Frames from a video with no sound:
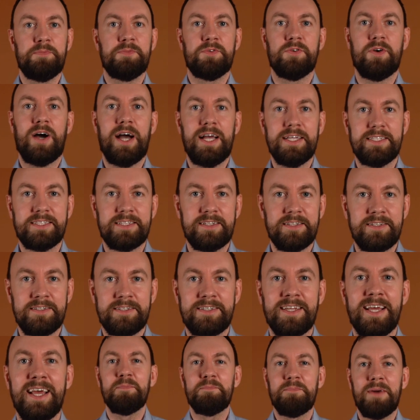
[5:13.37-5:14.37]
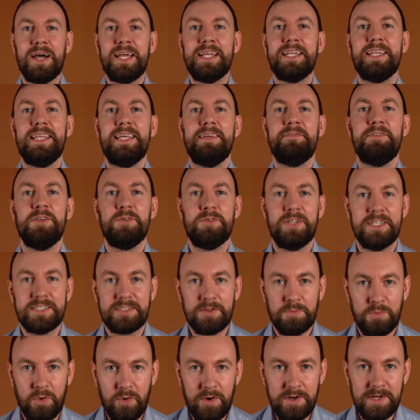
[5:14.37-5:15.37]
to Iceland might leave you
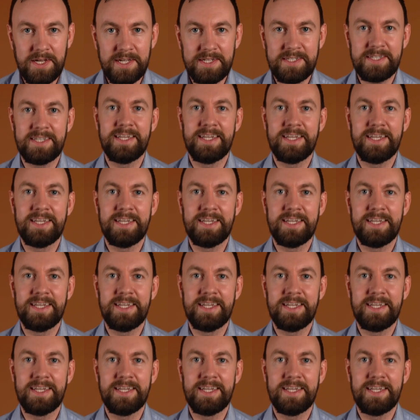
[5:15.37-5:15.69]
disappointed